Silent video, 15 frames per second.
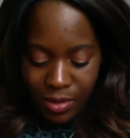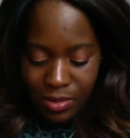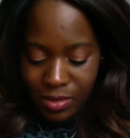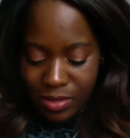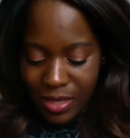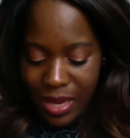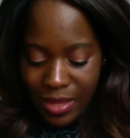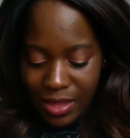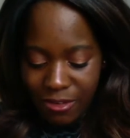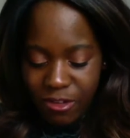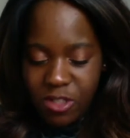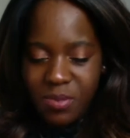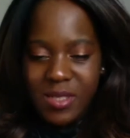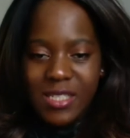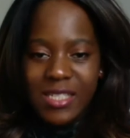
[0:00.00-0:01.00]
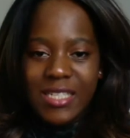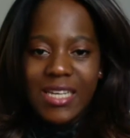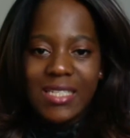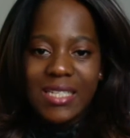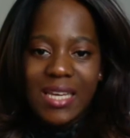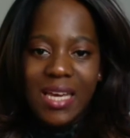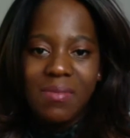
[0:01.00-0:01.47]
So yeah, they've just been
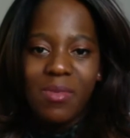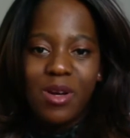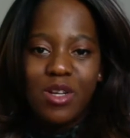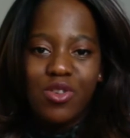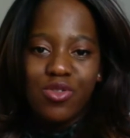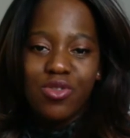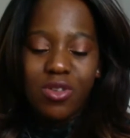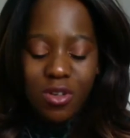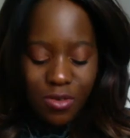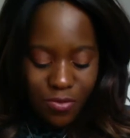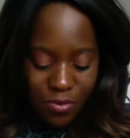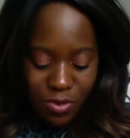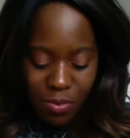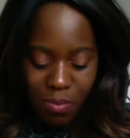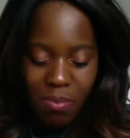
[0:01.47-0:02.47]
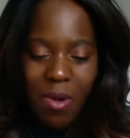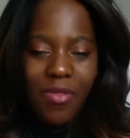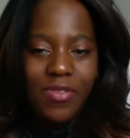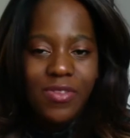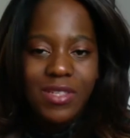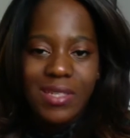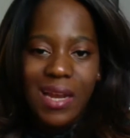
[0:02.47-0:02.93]
sitting in my drawer for
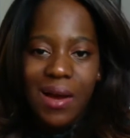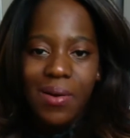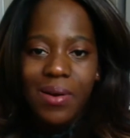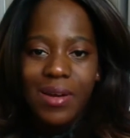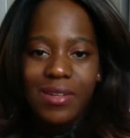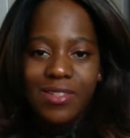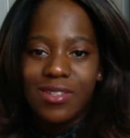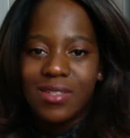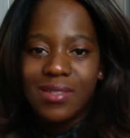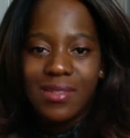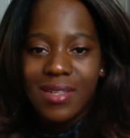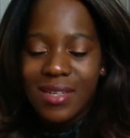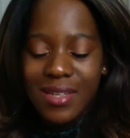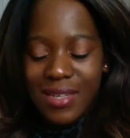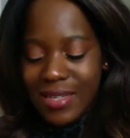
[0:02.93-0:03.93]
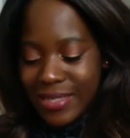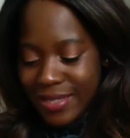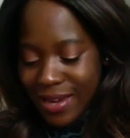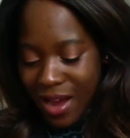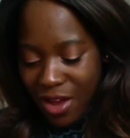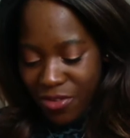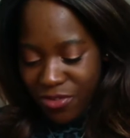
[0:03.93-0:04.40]
months now, and
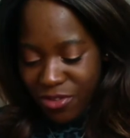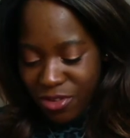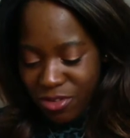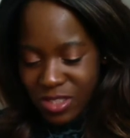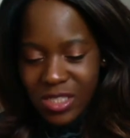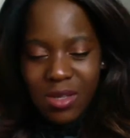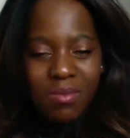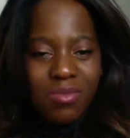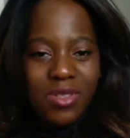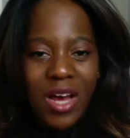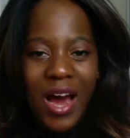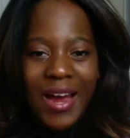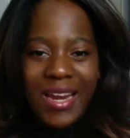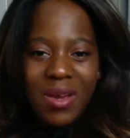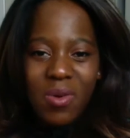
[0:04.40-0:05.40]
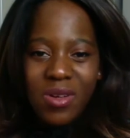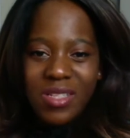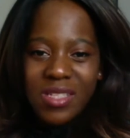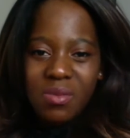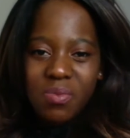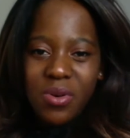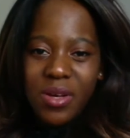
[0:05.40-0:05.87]
I've used them tiny
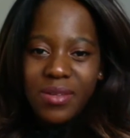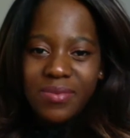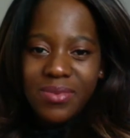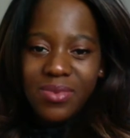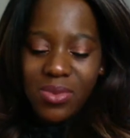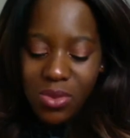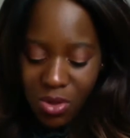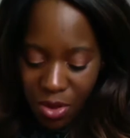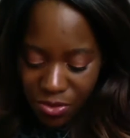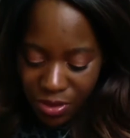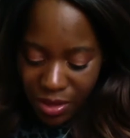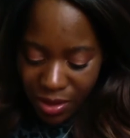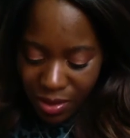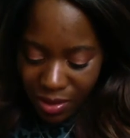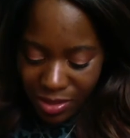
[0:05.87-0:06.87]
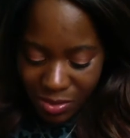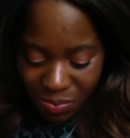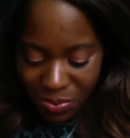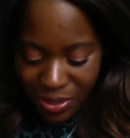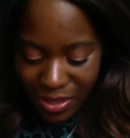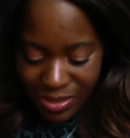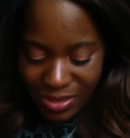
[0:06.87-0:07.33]
ones, but nothing as
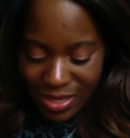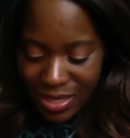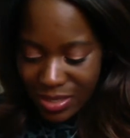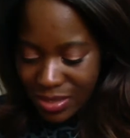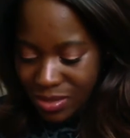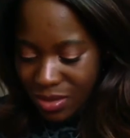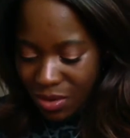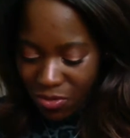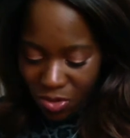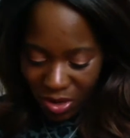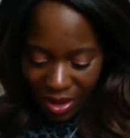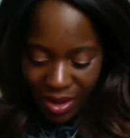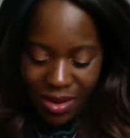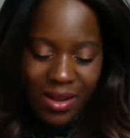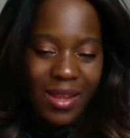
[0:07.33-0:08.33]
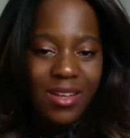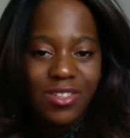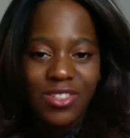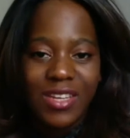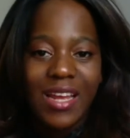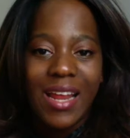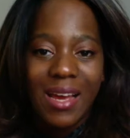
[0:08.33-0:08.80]
big as this, so I thought, okay, let's
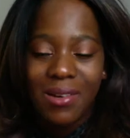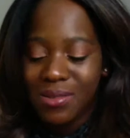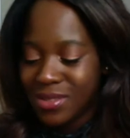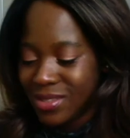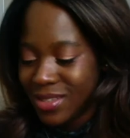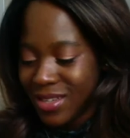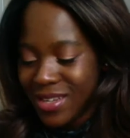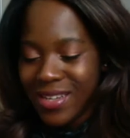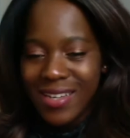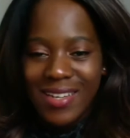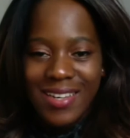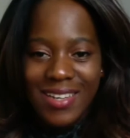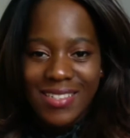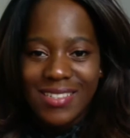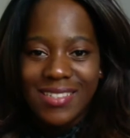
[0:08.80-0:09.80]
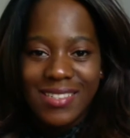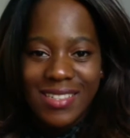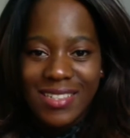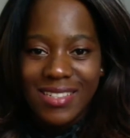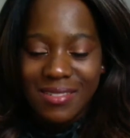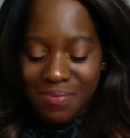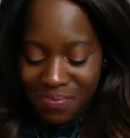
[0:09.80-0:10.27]
just get out and
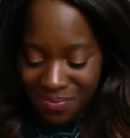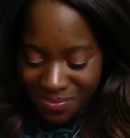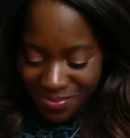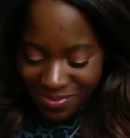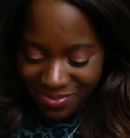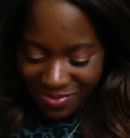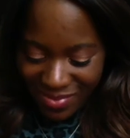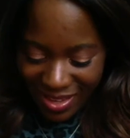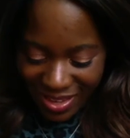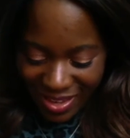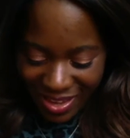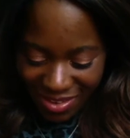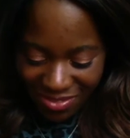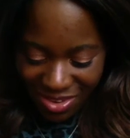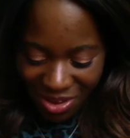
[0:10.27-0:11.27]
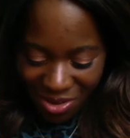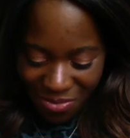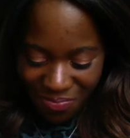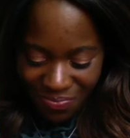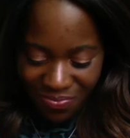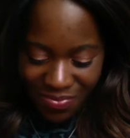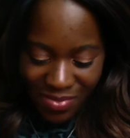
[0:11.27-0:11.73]
give it a
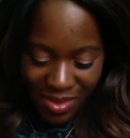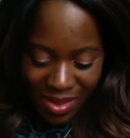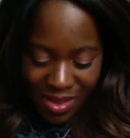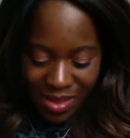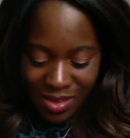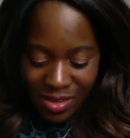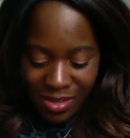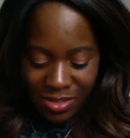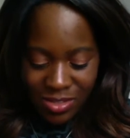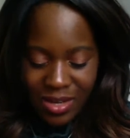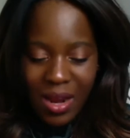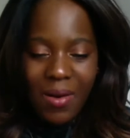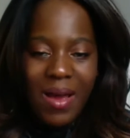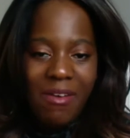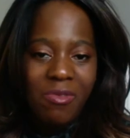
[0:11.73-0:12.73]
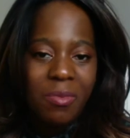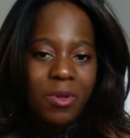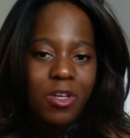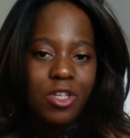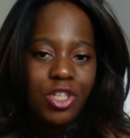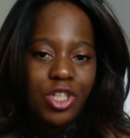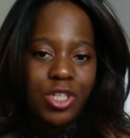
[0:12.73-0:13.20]
go. So now I have a
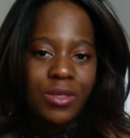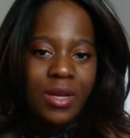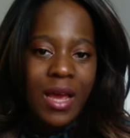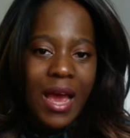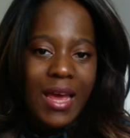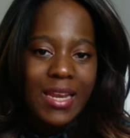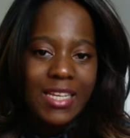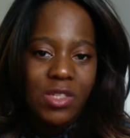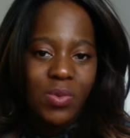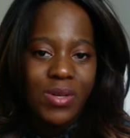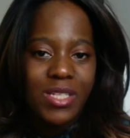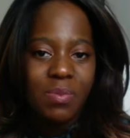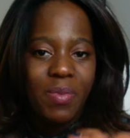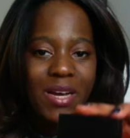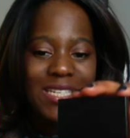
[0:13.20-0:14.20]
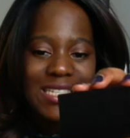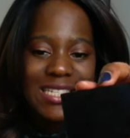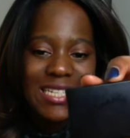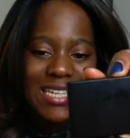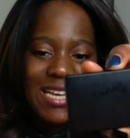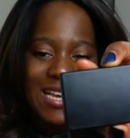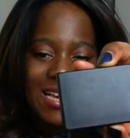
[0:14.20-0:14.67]
blush, and this one is by
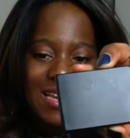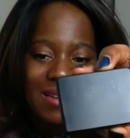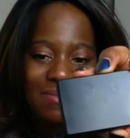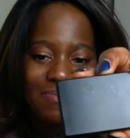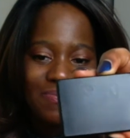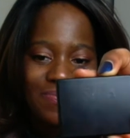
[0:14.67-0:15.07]
Sleek,